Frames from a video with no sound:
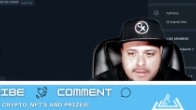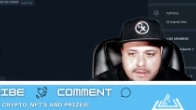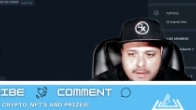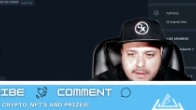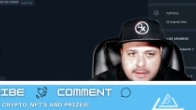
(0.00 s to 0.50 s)

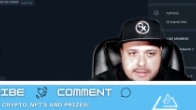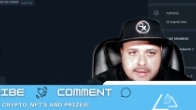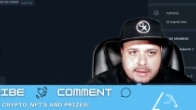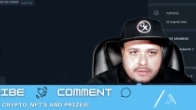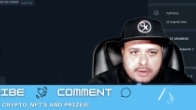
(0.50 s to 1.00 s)
All right,
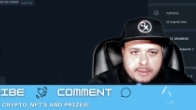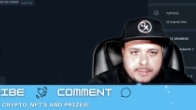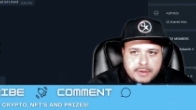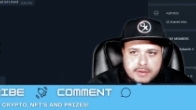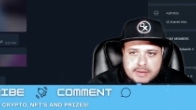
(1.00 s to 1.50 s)
Telegram
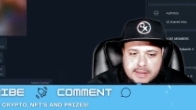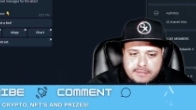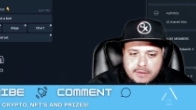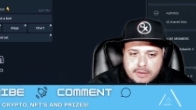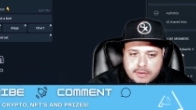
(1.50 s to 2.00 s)
here, Safe
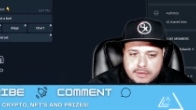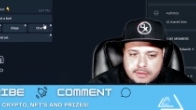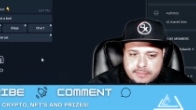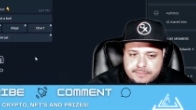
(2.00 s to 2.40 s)
Earn.